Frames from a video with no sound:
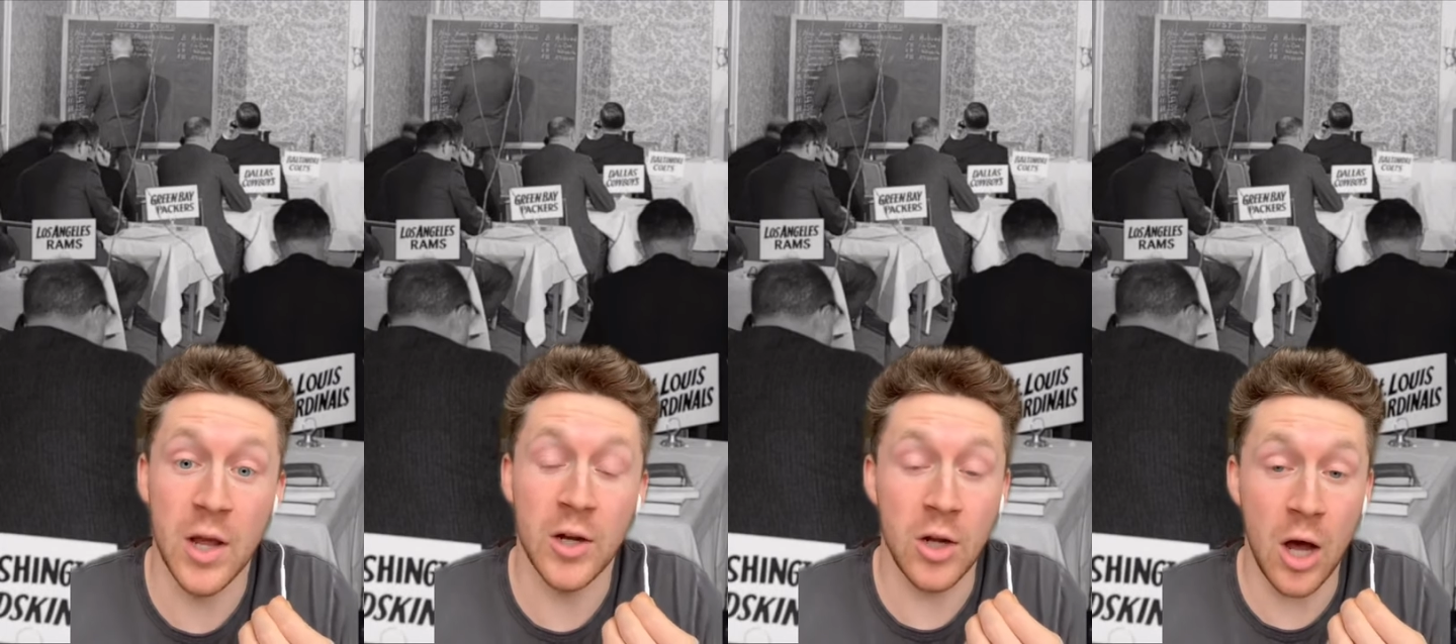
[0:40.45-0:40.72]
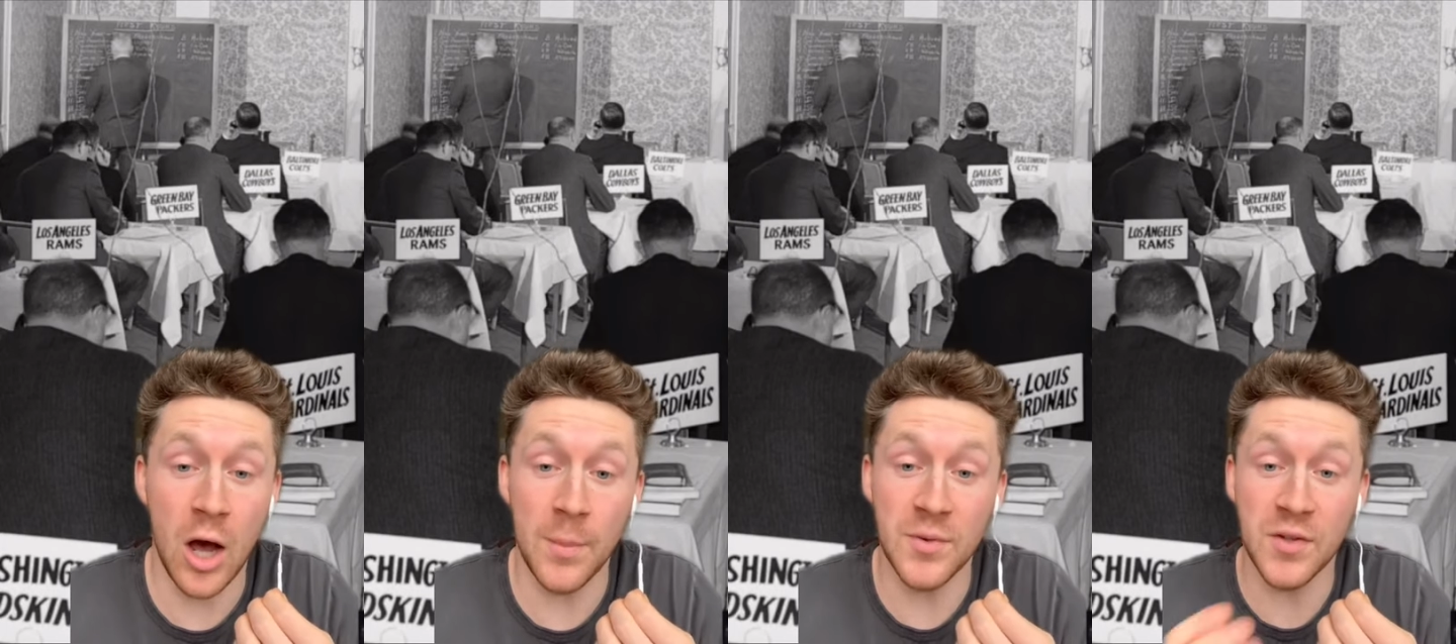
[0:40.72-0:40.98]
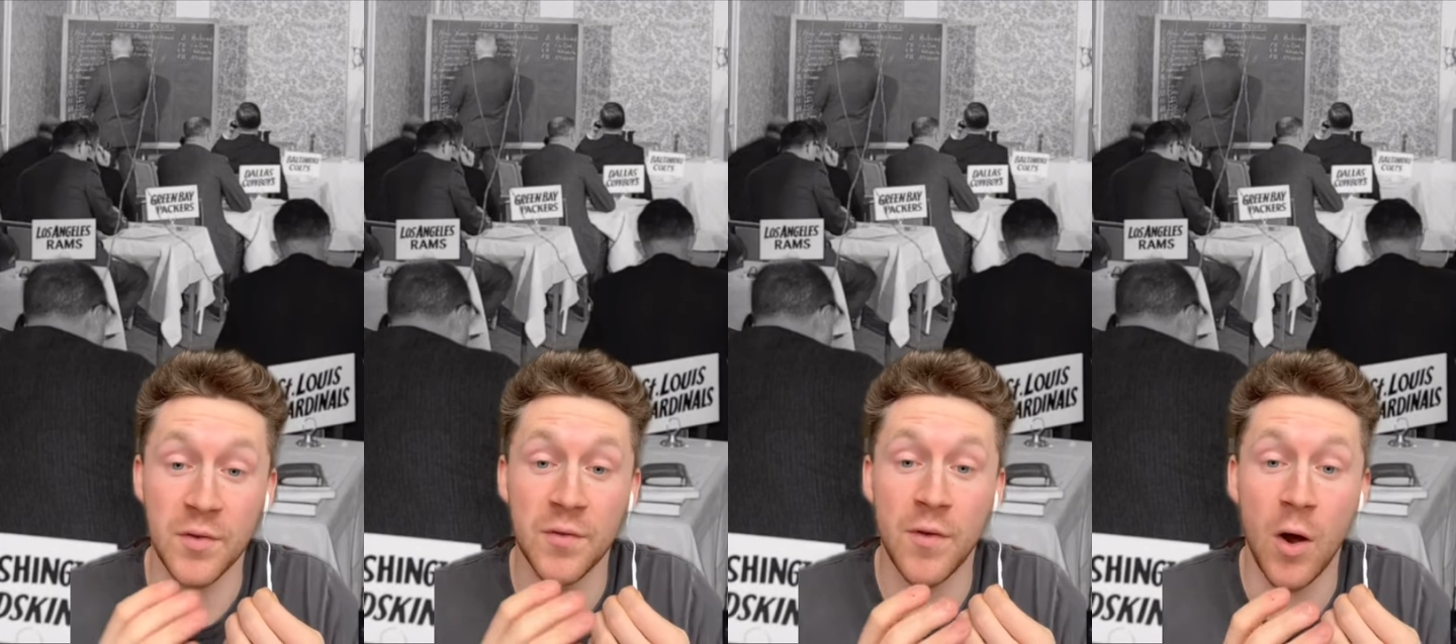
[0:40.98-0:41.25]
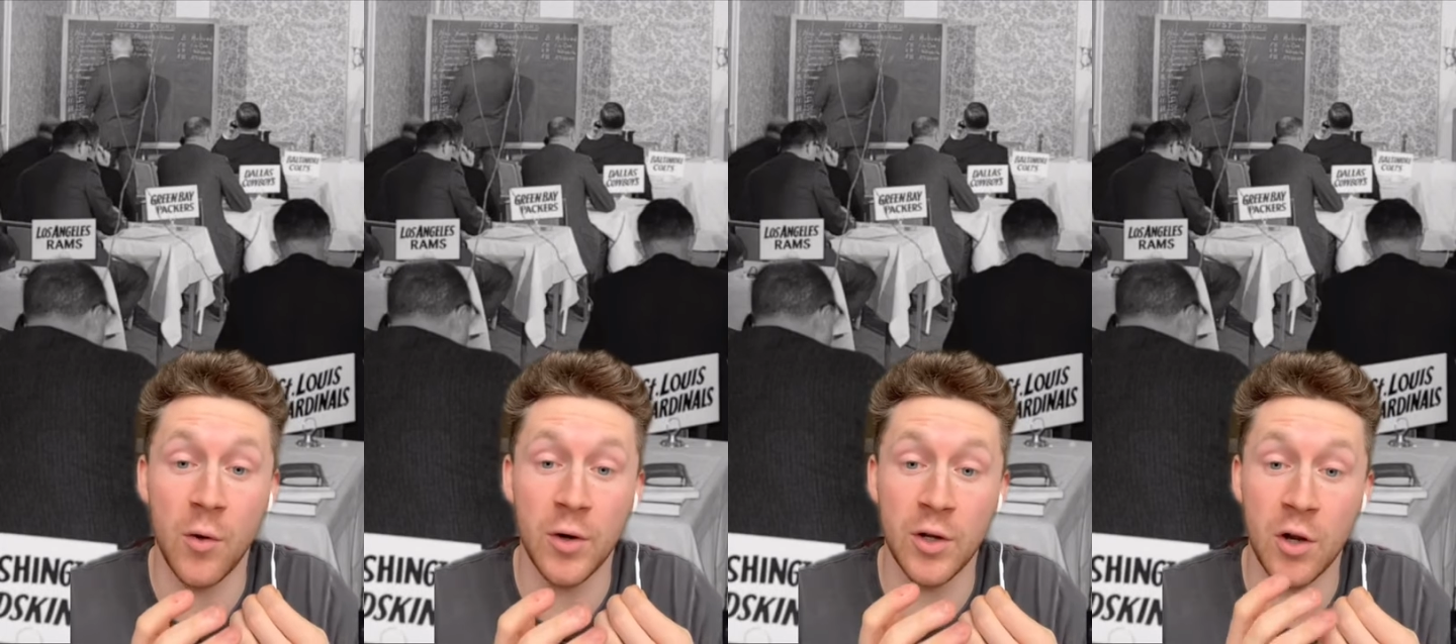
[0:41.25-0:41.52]
cups the
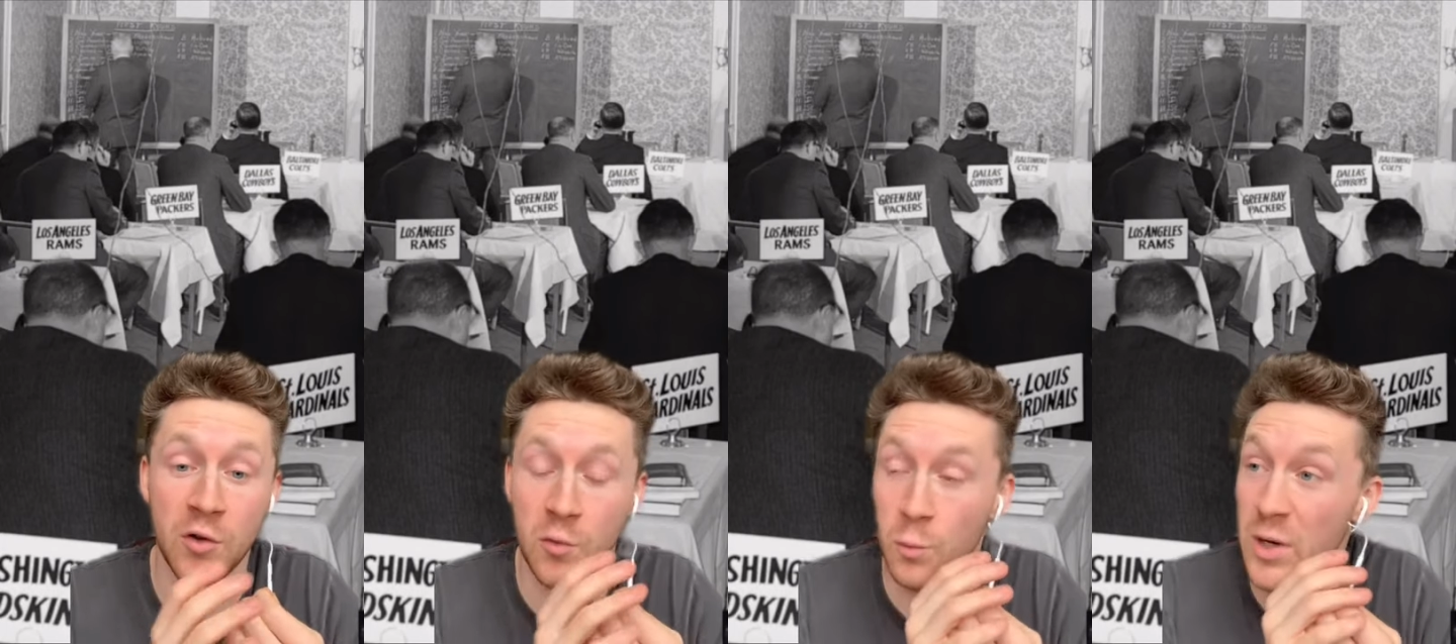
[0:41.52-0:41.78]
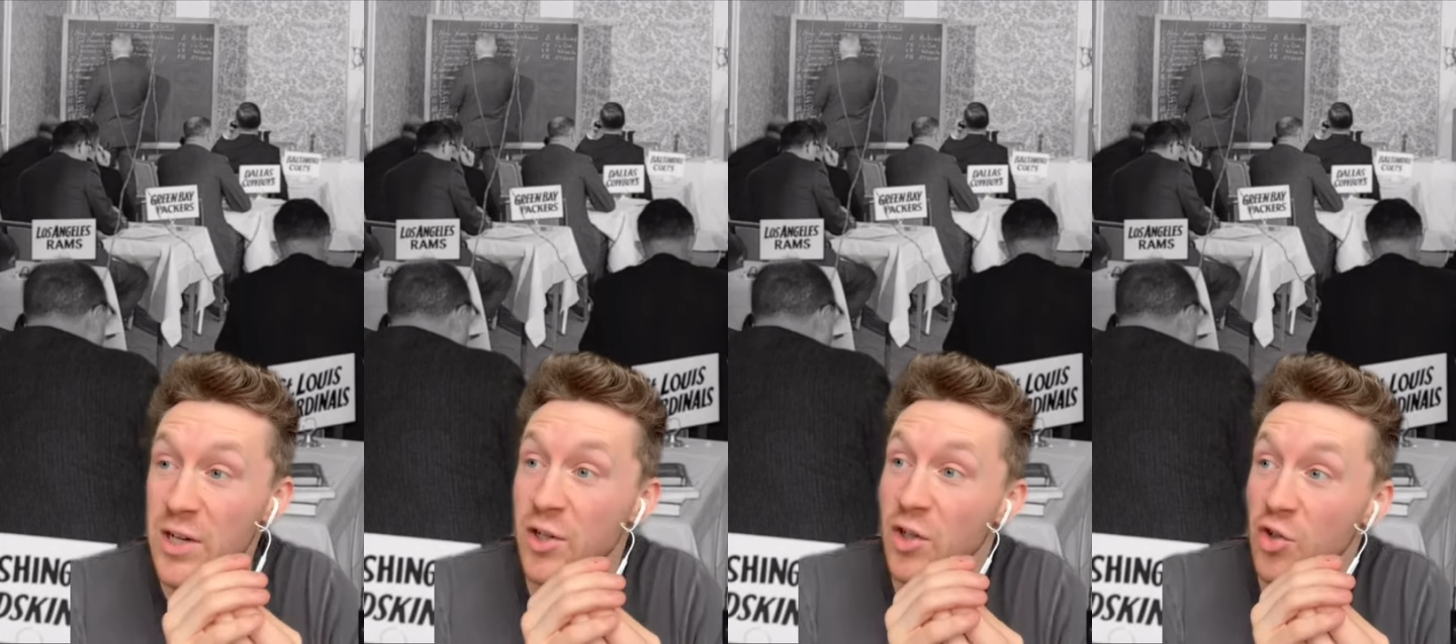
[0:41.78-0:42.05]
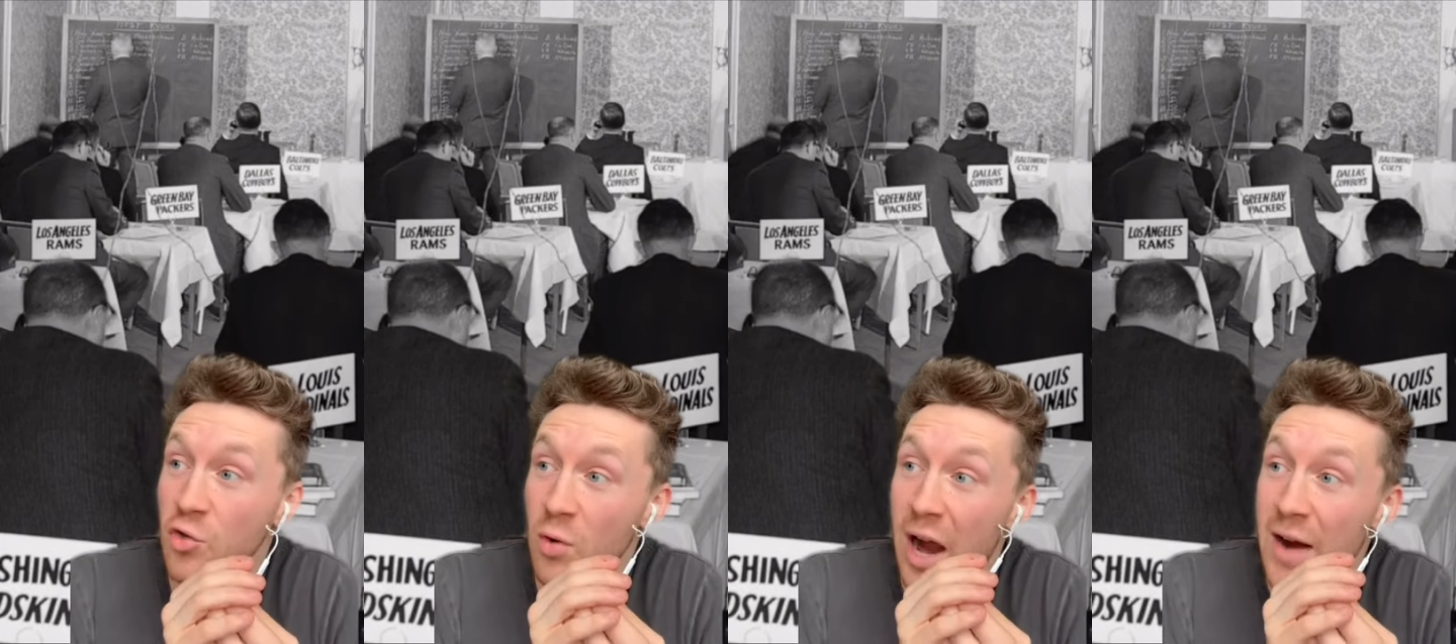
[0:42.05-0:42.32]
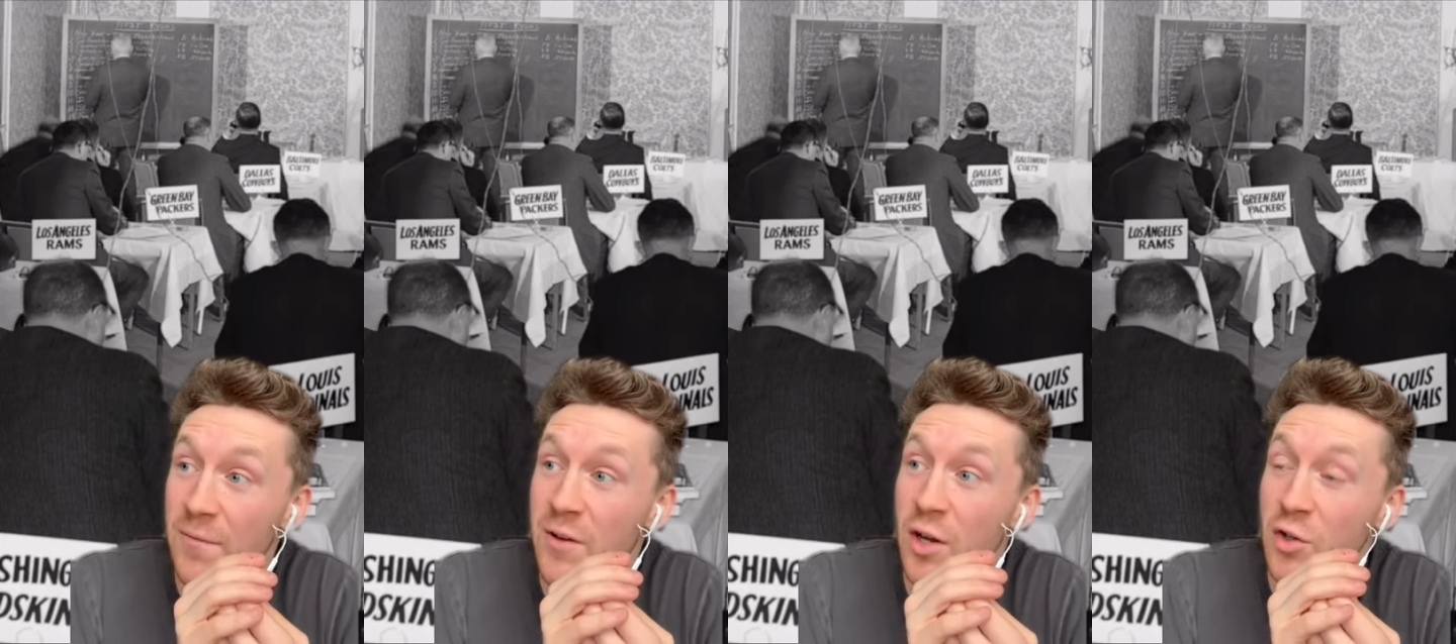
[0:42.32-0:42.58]
phone and goes, We just drafted